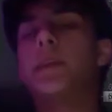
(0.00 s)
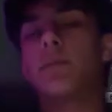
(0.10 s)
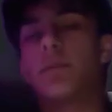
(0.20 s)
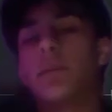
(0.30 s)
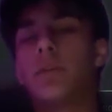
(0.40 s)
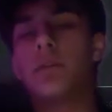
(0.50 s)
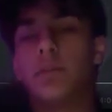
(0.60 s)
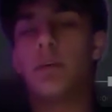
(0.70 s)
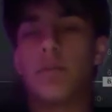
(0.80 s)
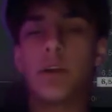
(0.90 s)
we're going to go
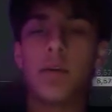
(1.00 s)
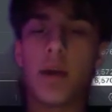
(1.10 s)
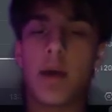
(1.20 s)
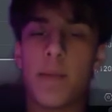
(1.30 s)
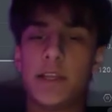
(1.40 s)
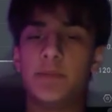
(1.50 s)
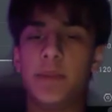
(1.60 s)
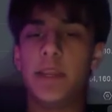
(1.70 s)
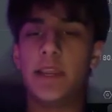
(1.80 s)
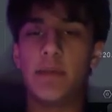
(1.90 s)
lower. I might just be
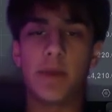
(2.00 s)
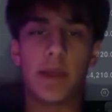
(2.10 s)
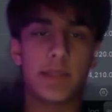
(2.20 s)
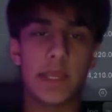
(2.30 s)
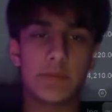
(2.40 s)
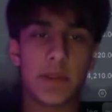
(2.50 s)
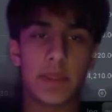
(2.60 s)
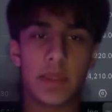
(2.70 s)
an idiot, but that's what I think.